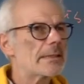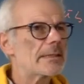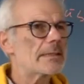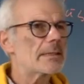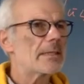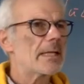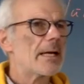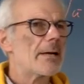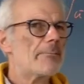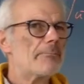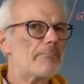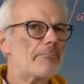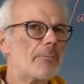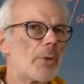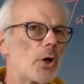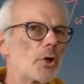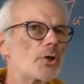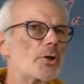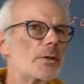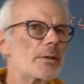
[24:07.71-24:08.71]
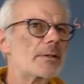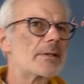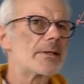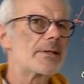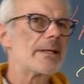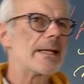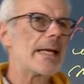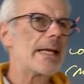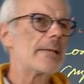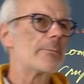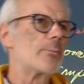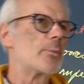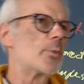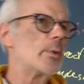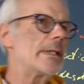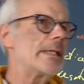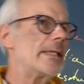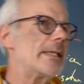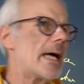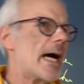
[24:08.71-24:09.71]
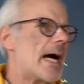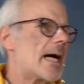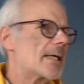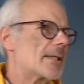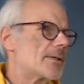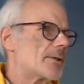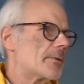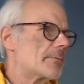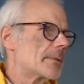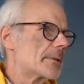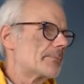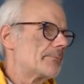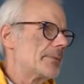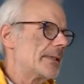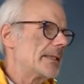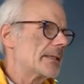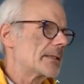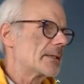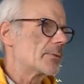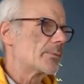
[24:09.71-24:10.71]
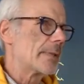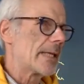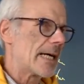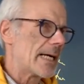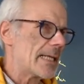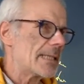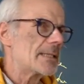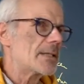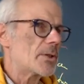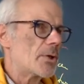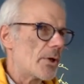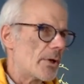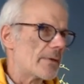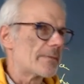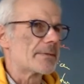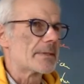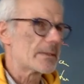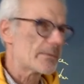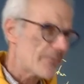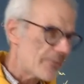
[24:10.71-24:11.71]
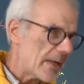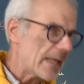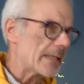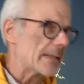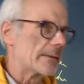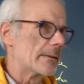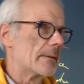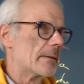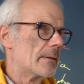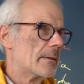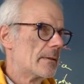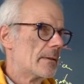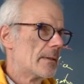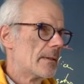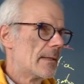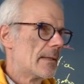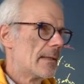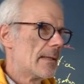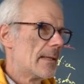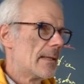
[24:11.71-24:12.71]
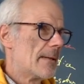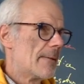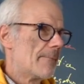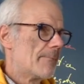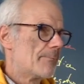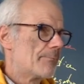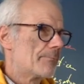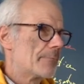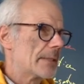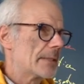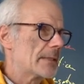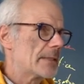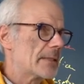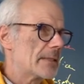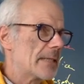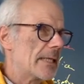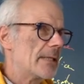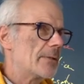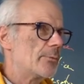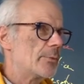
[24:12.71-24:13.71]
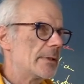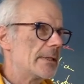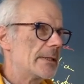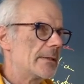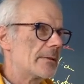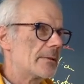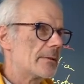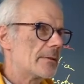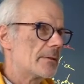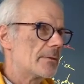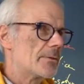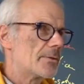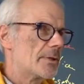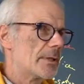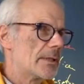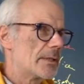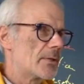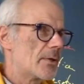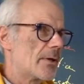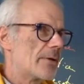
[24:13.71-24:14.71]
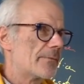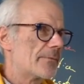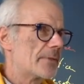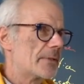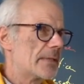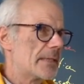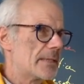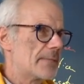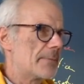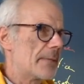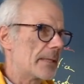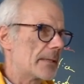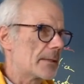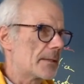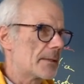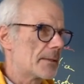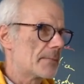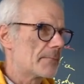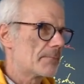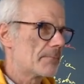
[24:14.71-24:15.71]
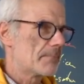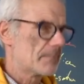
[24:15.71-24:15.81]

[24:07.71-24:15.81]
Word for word: this moral claim we are human beings, we are souls, fine, but still we deserve respect.